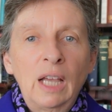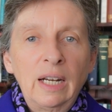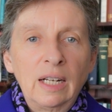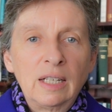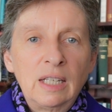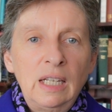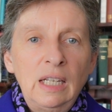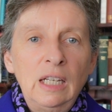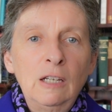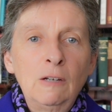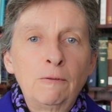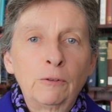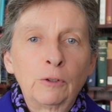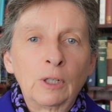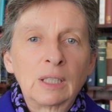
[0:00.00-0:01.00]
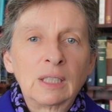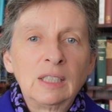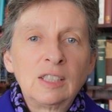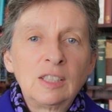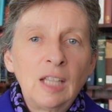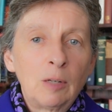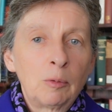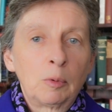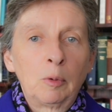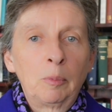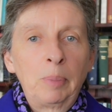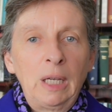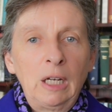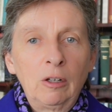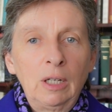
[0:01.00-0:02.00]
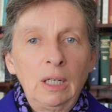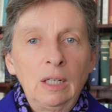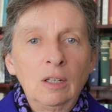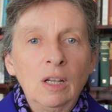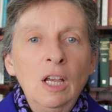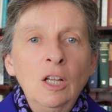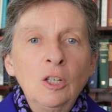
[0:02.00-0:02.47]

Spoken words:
and adhere for a considerable period